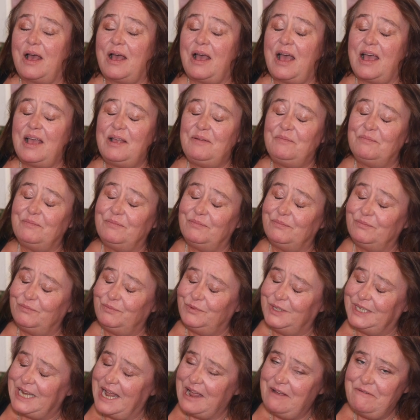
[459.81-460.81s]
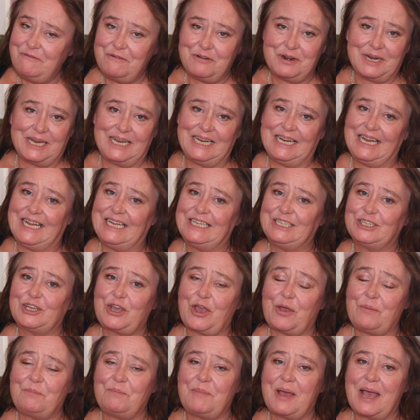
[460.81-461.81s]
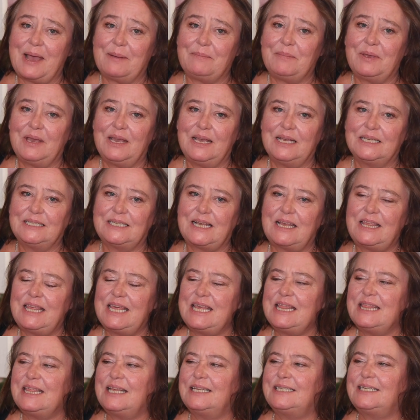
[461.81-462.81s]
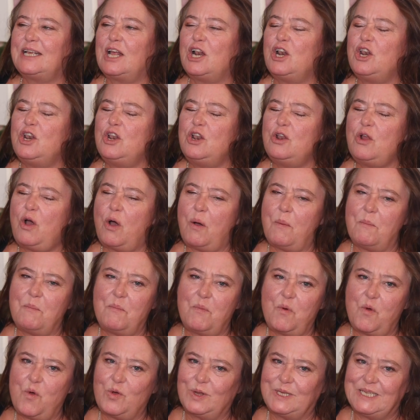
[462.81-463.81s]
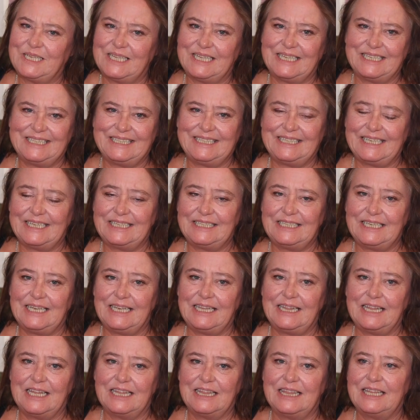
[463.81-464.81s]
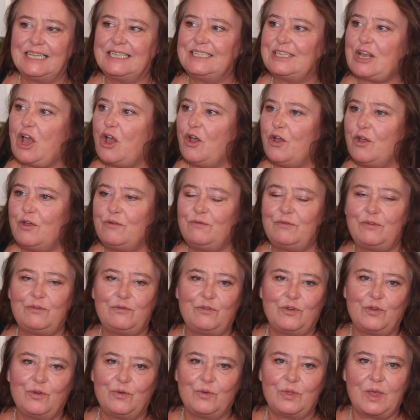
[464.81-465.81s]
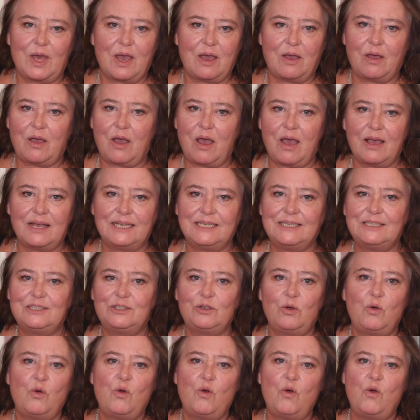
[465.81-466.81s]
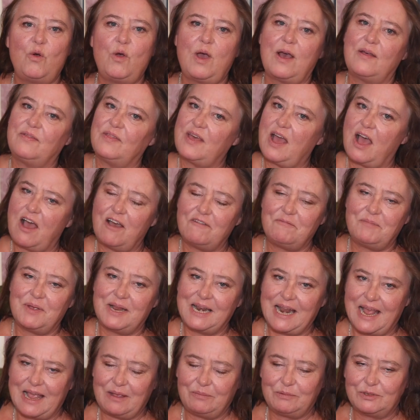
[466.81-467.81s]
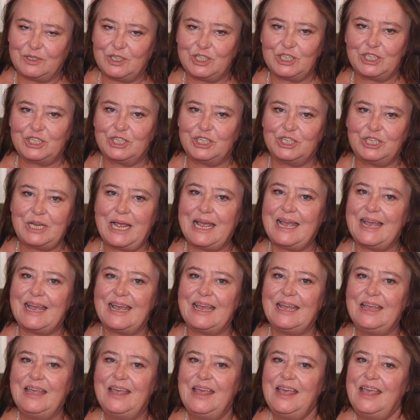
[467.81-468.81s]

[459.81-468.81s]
I definitely need to go back because I think there's a lot more to this city than this overview that I saw and that I've been able to share.